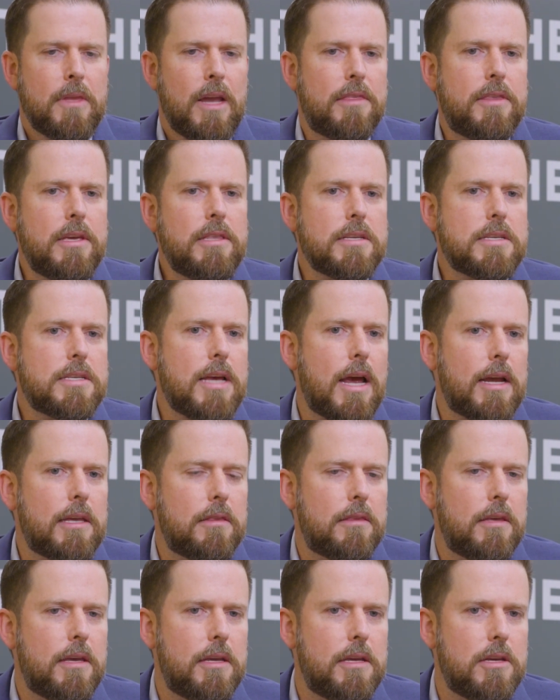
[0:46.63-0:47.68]
I think the second
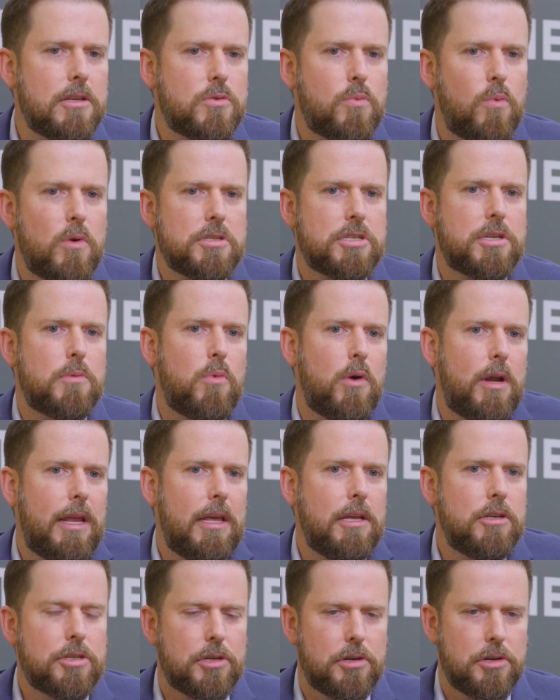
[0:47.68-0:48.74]
thing is once someone
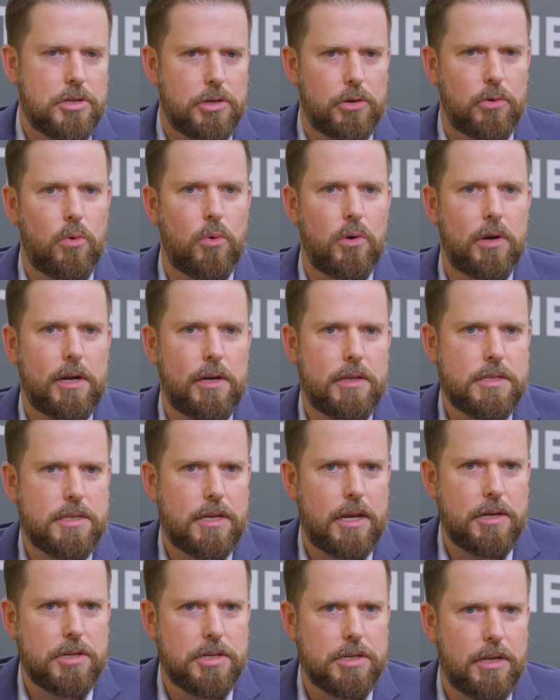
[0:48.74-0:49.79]
enters your
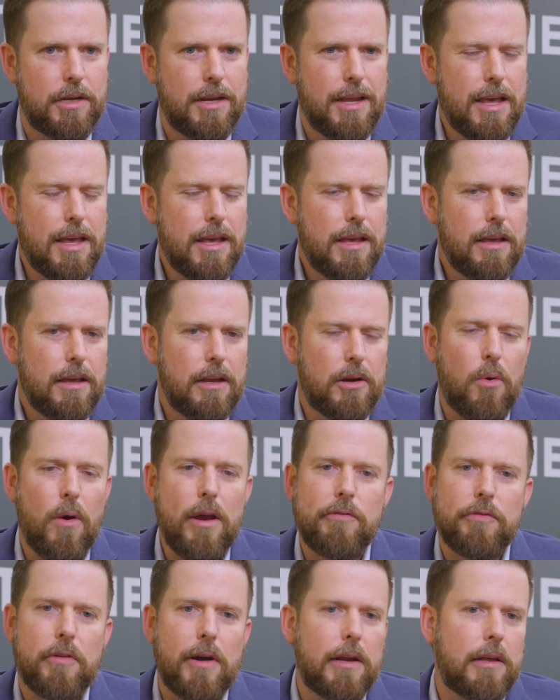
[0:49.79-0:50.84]
organization, and
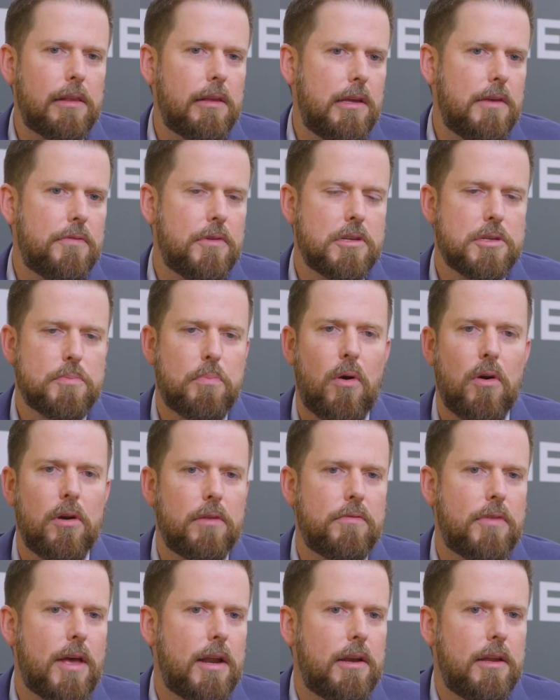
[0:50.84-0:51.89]
quite frankly, even as part
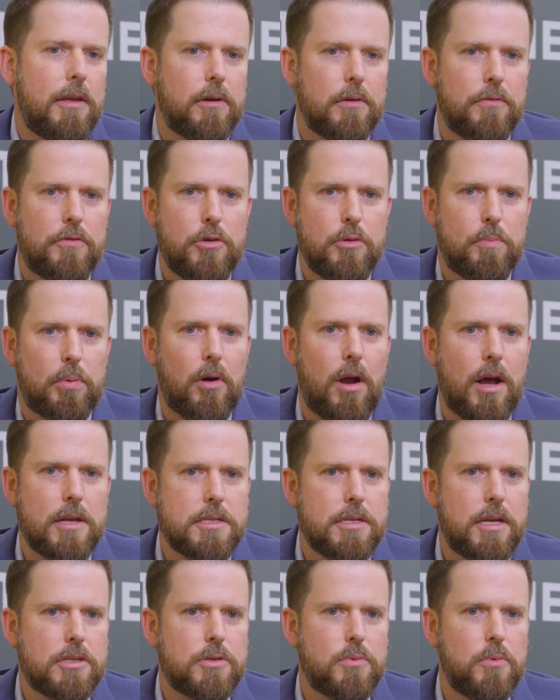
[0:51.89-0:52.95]
of that interview
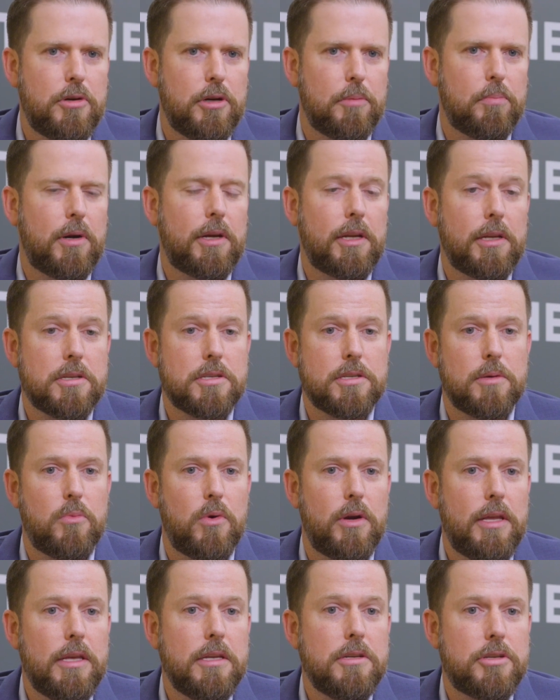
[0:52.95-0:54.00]
process when you're bringing
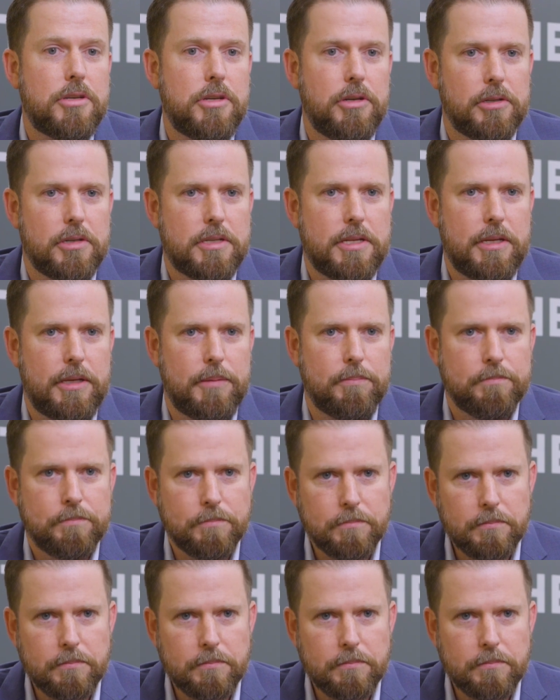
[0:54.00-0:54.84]
someone into your team,